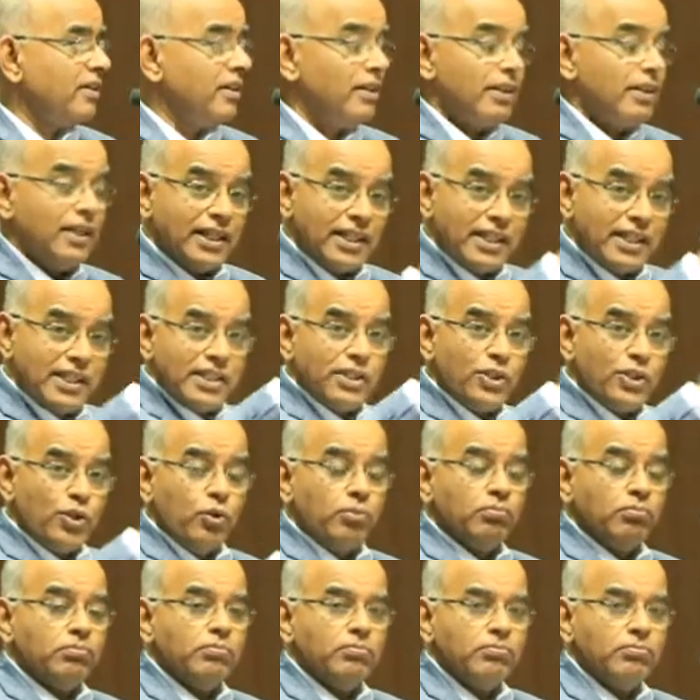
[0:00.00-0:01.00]
Let us
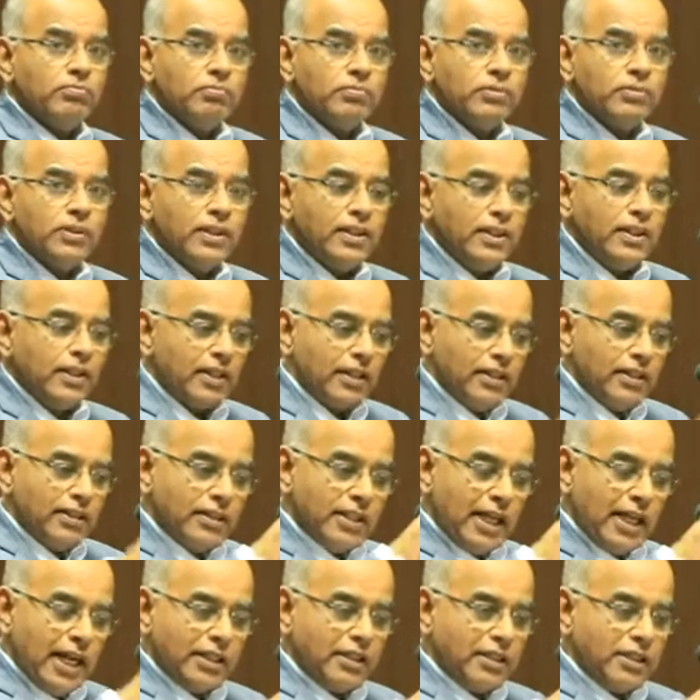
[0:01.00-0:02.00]
assume
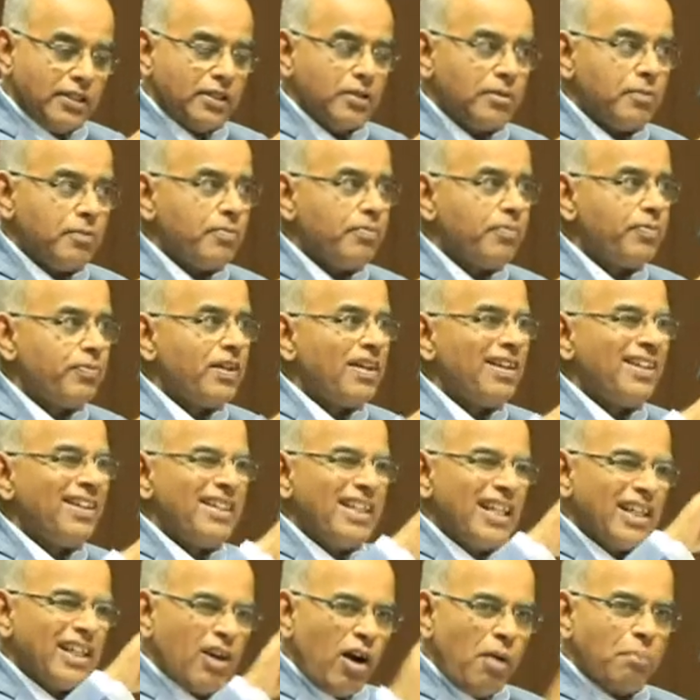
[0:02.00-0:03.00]
that
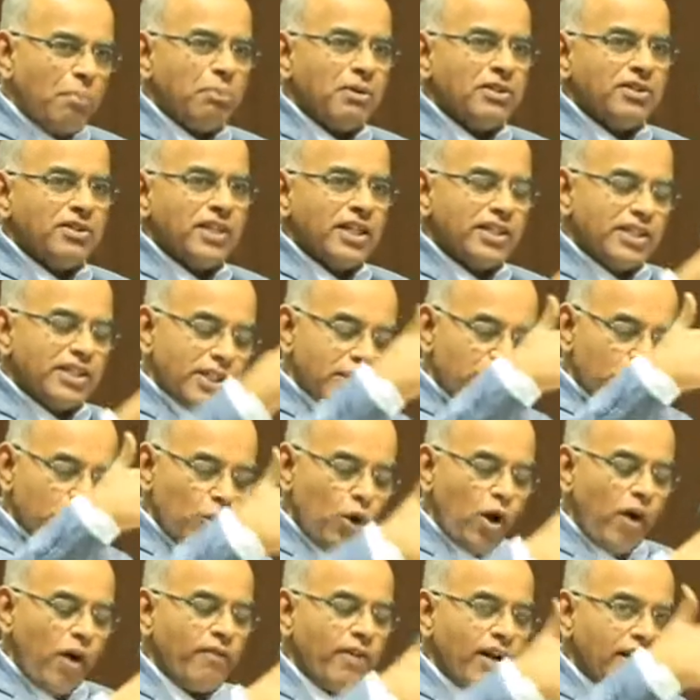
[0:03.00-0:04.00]
the compensation so
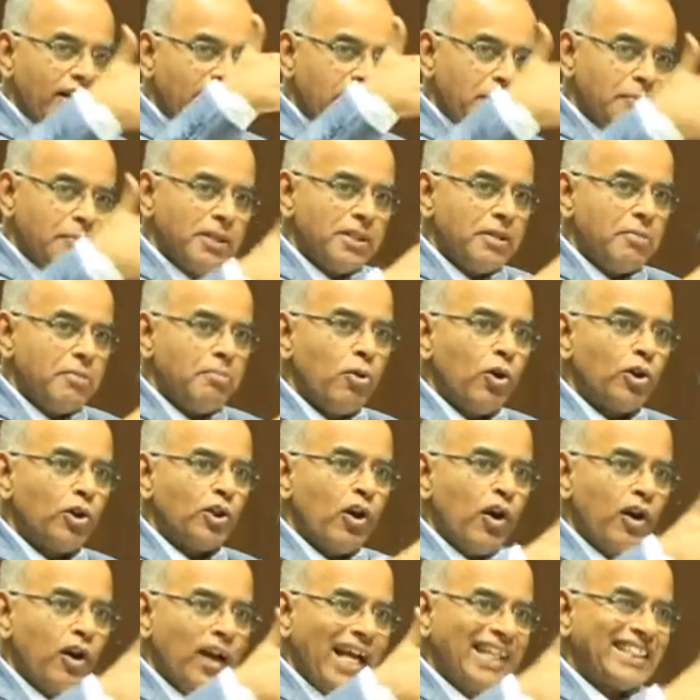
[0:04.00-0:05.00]
awarded by the
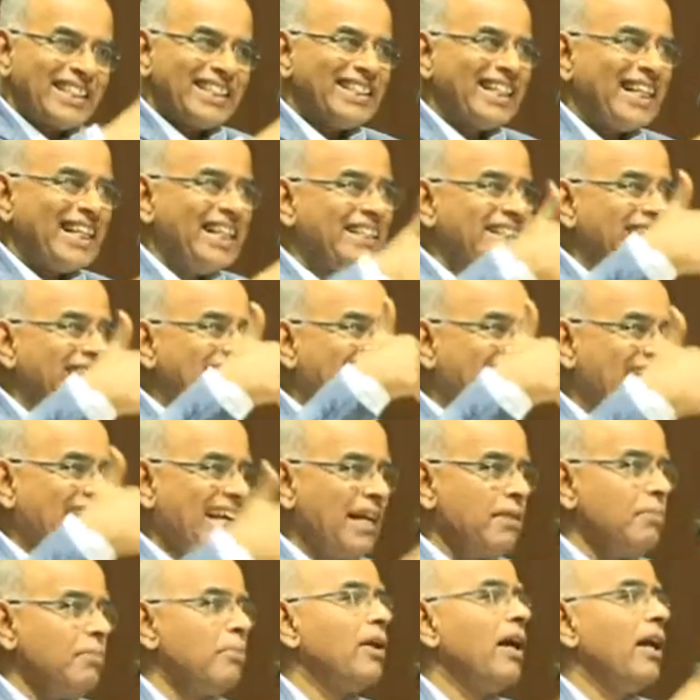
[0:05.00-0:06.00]
Motor Accident
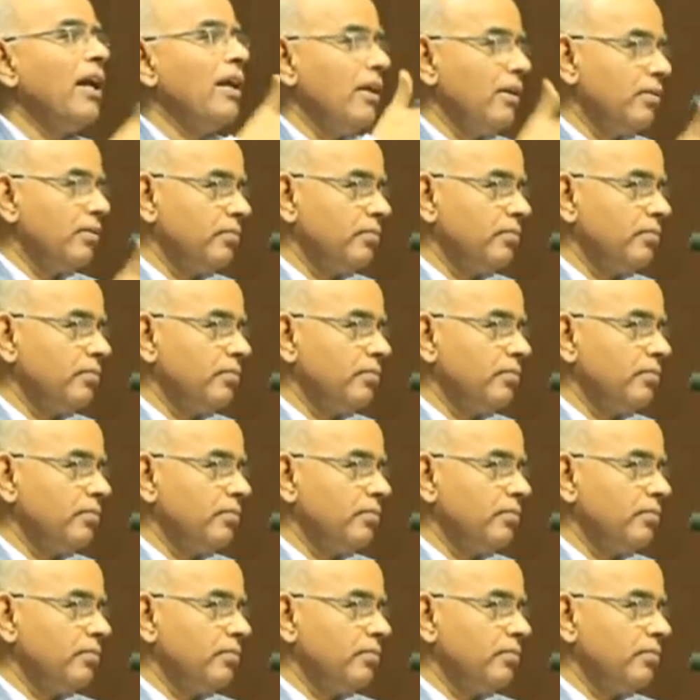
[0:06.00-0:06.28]
Tribunal